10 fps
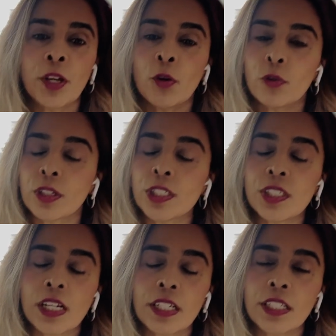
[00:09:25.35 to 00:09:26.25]
really
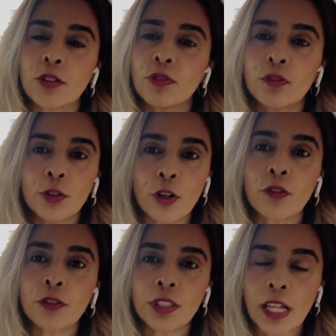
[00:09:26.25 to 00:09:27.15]
studied and reviewed
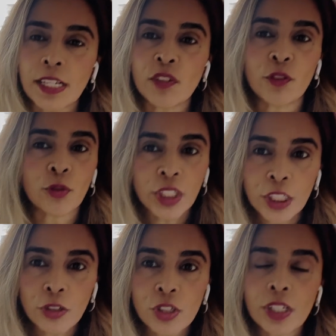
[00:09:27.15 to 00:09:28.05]
over the last few
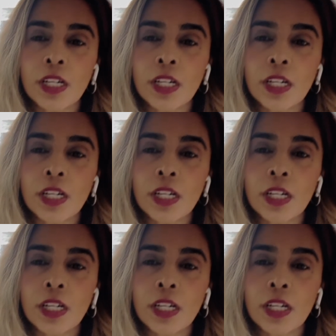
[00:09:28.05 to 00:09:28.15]
years